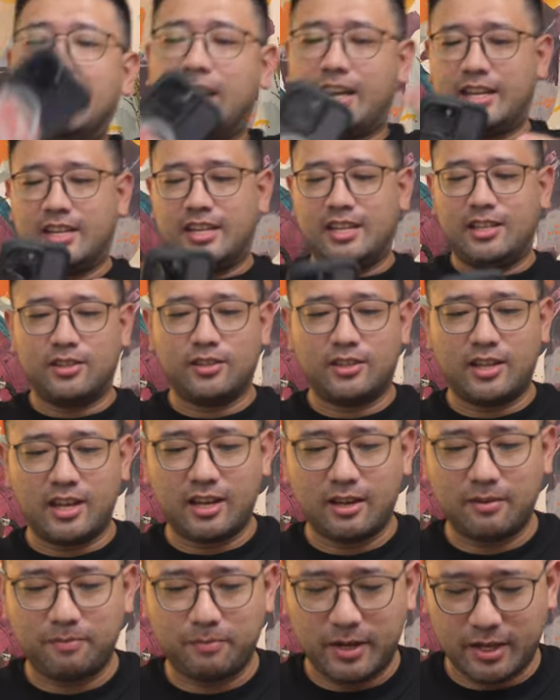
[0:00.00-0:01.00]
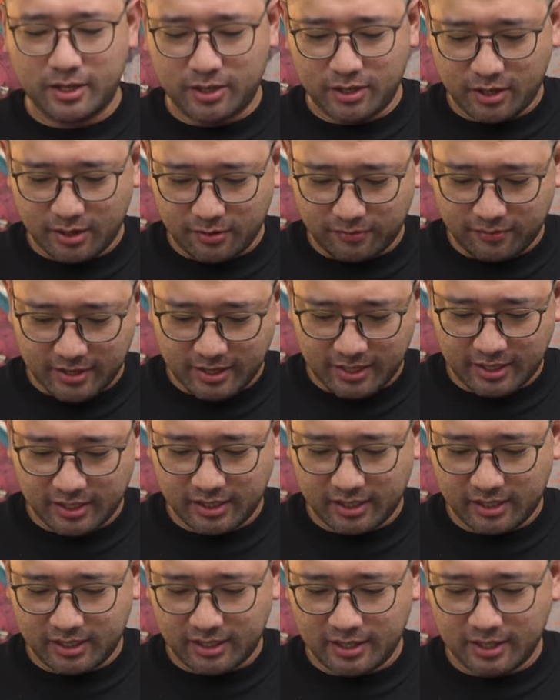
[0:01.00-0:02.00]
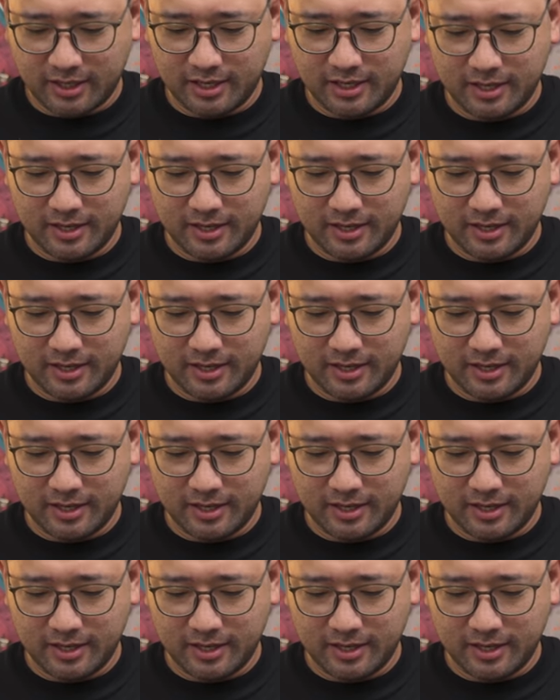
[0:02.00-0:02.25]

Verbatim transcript: I need to take a picture of this.